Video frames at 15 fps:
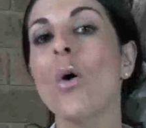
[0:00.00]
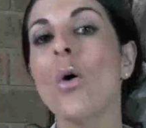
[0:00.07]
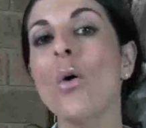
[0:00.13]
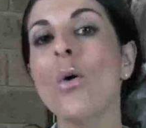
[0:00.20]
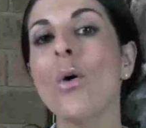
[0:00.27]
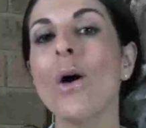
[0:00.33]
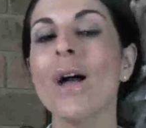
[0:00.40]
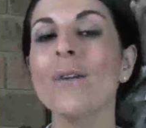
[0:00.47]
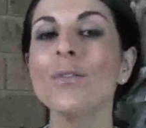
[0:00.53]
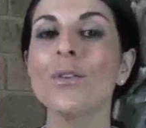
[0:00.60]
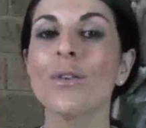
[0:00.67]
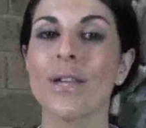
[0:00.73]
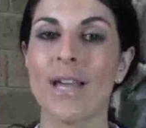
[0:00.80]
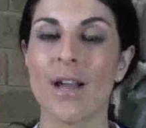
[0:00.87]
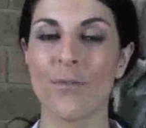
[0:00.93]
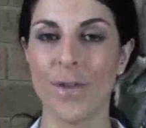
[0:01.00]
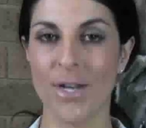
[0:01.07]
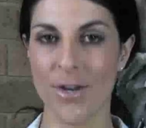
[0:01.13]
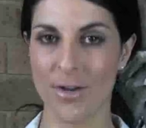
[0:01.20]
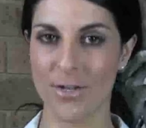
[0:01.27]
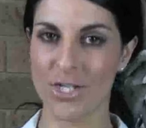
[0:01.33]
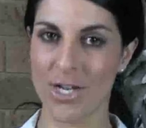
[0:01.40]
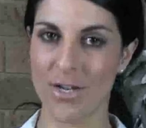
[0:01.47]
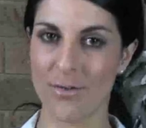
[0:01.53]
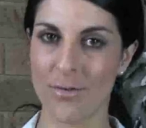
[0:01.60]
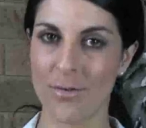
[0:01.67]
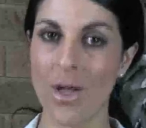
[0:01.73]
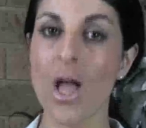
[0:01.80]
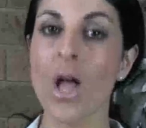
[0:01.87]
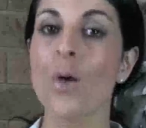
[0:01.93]
or have a look at our video
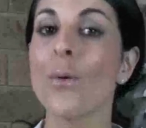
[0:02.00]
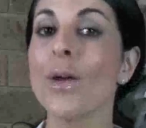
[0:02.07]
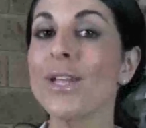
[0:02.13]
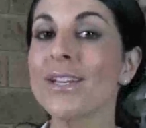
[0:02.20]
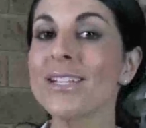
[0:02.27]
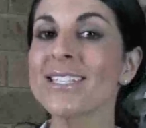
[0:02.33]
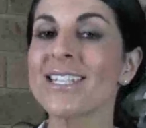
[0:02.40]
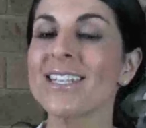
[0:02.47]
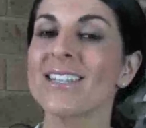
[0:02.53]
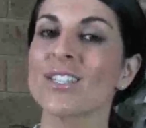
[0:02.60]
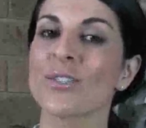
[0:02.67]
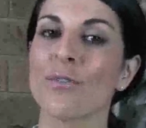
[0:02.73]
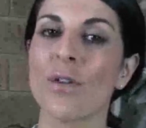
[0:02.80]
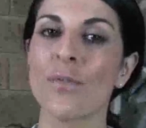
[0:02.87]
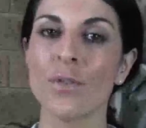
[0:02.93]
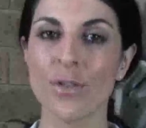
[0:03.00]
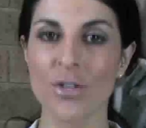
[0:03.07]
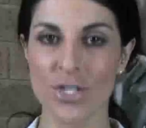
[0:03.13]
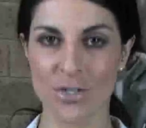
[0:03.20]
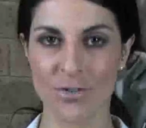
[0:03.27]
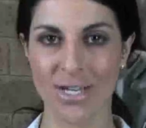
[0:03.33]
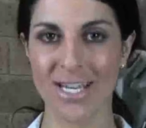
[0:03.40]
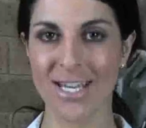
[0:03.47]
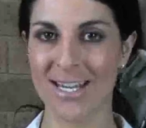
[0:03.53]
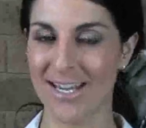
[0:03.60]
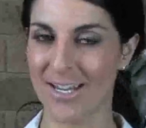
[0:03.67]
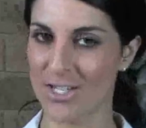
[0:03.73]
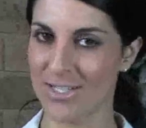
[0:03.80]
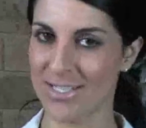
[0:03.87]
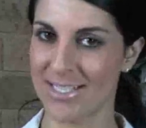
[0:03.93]
channel where you can see this revolutionary
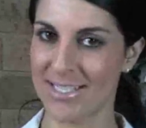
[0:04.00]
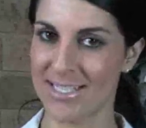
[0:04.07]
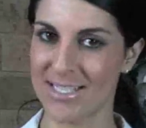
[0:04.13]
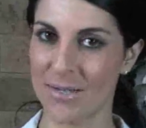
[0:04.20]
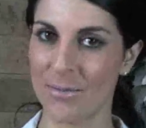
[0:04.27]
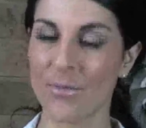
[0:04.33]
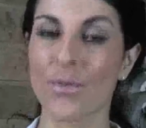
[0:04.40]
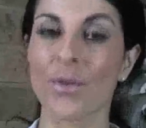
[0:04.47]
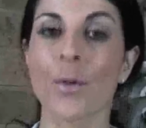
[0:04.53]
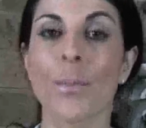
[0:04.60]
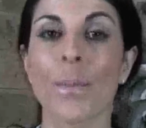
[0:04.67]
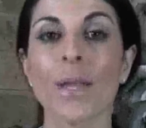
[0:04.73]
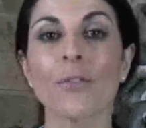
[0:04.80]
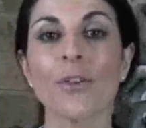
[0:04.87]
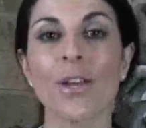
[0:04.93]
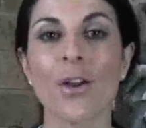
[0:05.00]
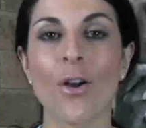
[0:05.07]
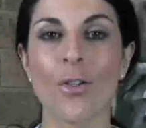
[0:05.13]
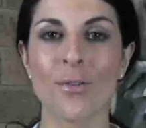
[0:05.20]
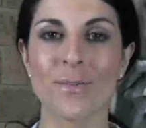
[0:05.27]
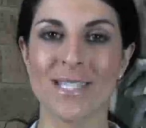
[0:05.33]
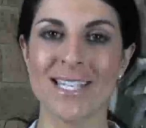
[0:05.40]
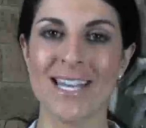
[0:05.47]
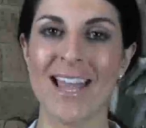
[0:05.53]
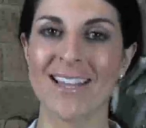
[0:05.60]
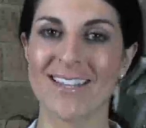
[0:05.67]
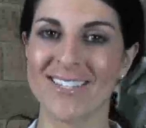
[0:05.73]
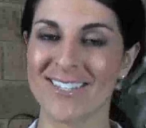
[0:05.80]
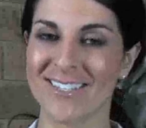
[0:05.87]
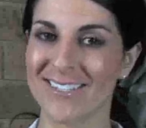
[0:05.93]
connection system for capillary columns in
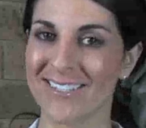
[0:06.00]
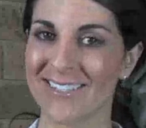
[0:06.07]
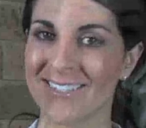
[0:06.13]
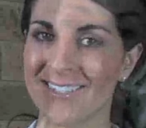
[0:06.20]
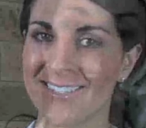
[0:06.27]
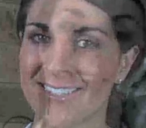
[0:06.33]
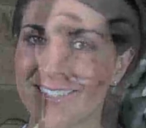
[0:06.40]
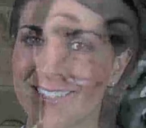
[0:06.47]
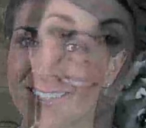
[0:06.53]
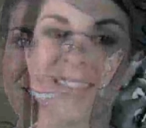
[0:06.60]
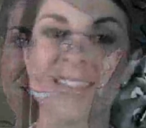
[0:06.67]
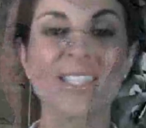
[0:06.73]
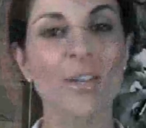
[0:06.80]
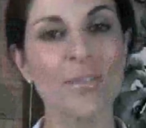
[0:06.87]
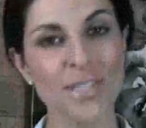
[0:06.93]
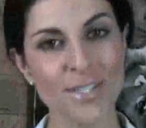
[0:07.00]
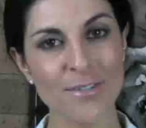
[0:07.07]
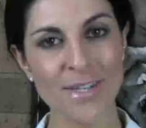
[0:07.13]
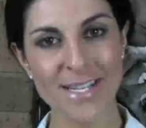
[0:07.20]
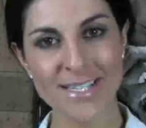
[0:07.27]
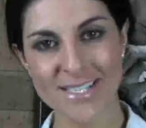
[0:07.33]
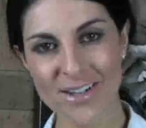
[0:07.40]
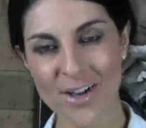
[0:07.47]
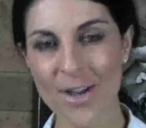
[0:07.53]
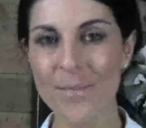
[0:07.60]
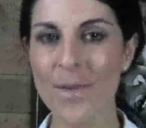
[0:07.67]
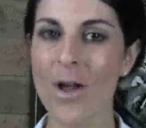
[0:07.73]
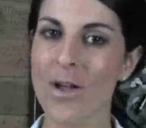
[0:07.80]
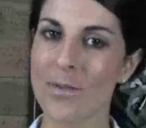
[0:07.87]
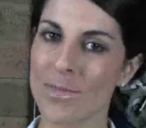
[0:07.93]
action. So until next
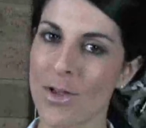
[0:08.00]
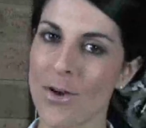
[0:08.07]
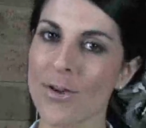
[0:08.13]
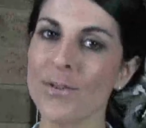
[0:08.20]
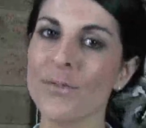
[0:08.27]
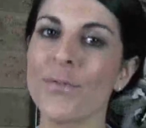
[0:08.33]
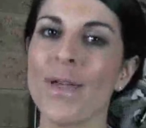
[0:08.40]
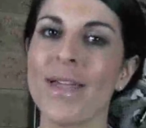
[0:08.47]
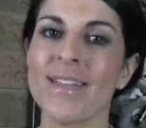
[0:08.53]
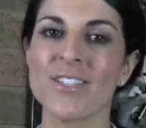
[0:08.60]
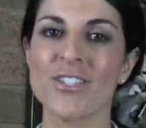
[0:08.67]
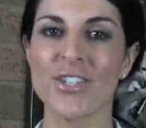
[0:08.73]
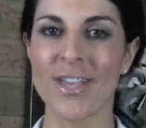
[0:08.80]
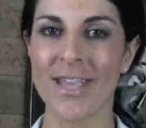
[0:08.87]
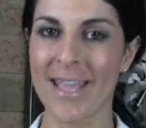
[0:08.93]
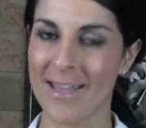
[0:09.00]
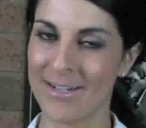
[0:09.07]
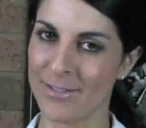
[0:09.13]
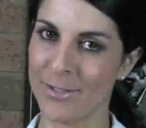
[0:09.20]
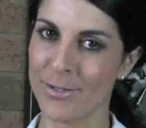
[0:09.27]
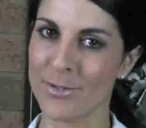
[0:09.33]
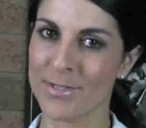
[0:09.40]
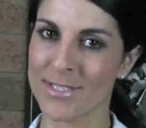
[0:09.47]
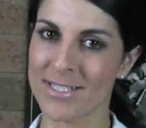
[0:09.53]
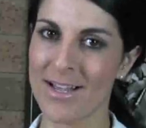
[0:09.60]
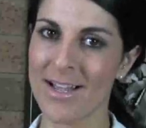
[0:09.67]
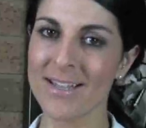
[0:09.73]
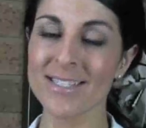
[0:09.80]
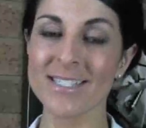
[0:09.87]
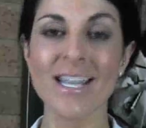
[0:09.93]
time, I'm Lauren for SGE Analytical
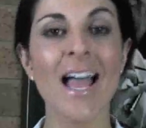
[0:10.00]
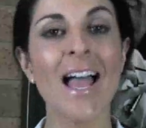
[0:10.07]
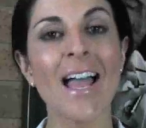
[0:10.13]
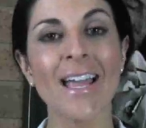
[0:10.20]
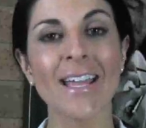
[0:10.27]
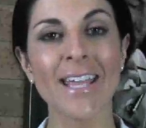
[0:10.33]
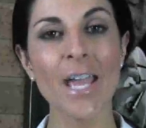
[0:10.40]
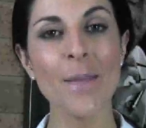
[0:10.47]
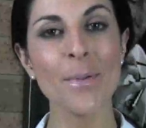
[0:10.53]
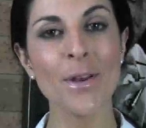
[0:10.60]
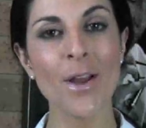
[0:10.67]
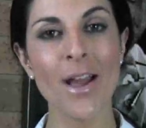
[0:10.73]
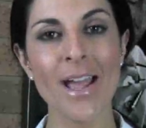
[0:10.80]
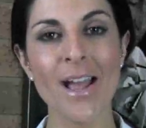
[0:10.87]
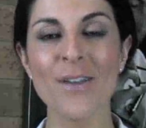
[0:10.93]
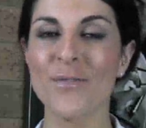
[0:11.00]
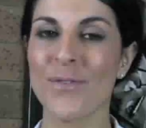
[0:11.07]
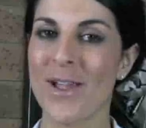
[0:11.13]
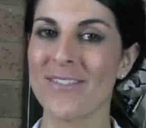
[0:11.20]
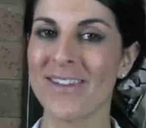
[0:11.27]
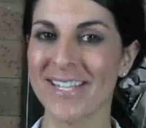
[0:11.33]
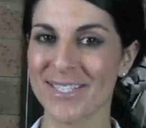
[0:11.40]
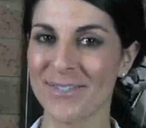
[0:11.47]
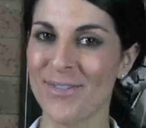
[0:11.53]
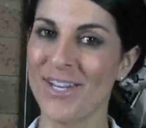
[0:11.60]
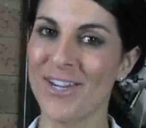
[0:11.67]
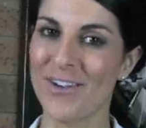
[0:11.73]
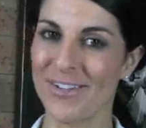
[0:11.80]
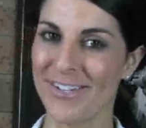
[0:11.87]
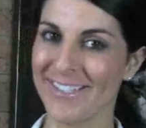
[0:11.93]
Science, and keep an eye out for our next
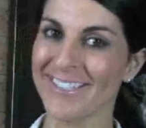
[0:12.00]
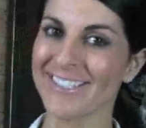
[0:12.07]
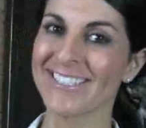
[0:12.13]
video.